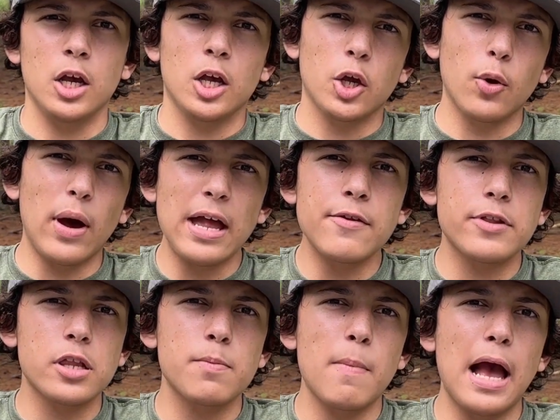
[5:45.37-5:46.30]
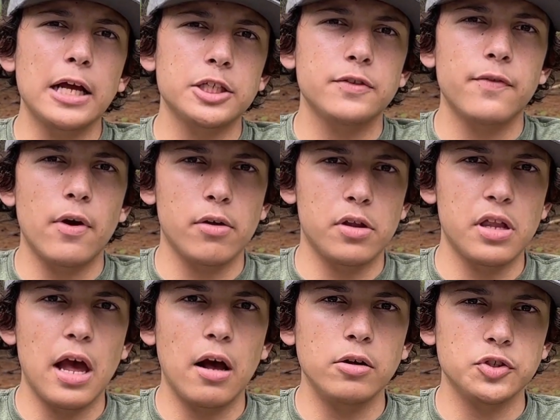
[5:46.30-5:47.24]
go ahead and smash those
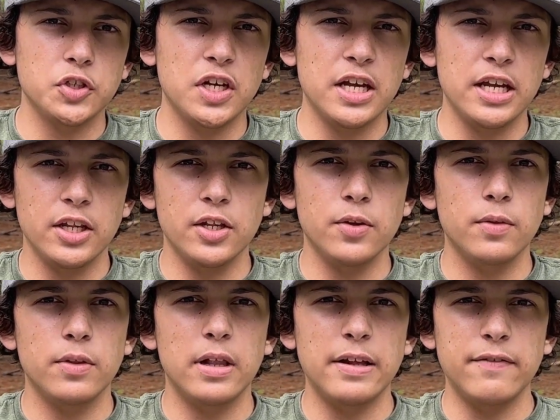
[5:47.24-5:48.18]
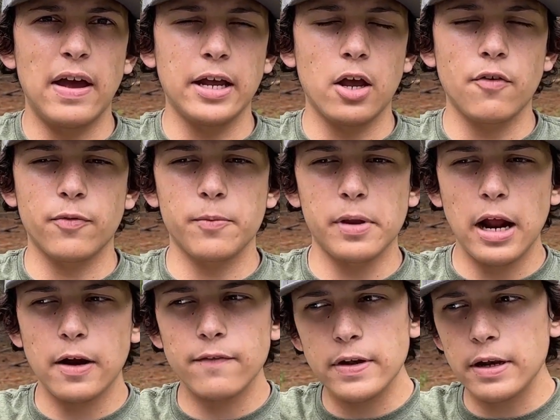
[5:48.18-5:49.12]
cells and let that go from
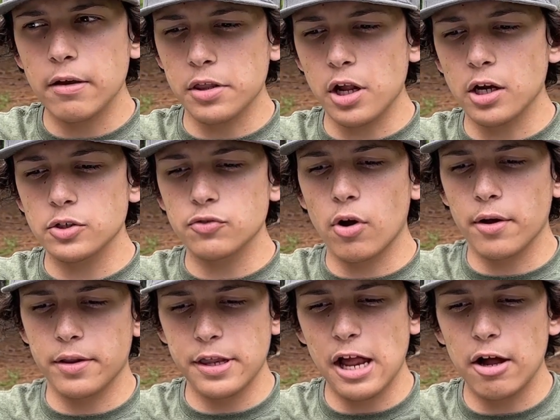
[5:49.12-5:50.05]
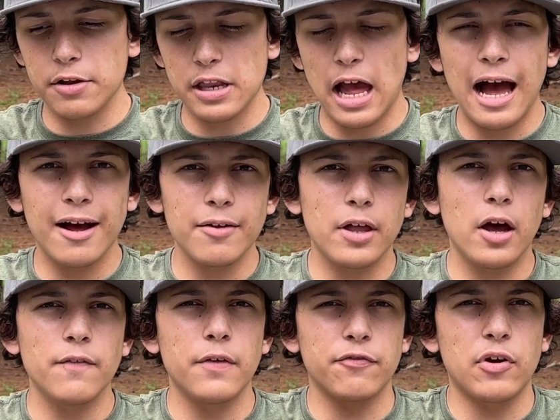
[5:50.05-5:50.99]
there. Then they'll start drawing cells out
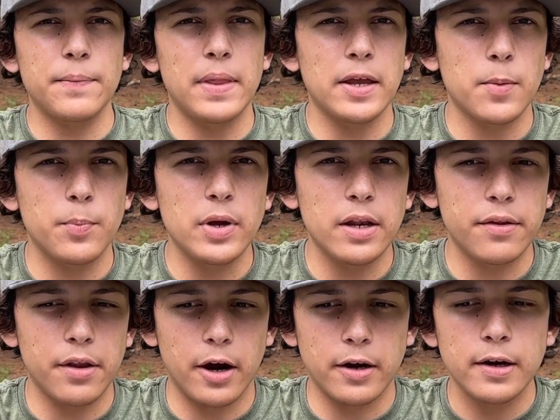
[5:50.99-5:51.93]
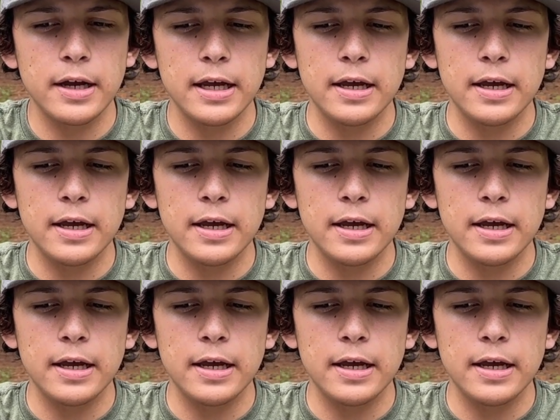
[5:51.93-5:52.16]
of the frame that you put in there.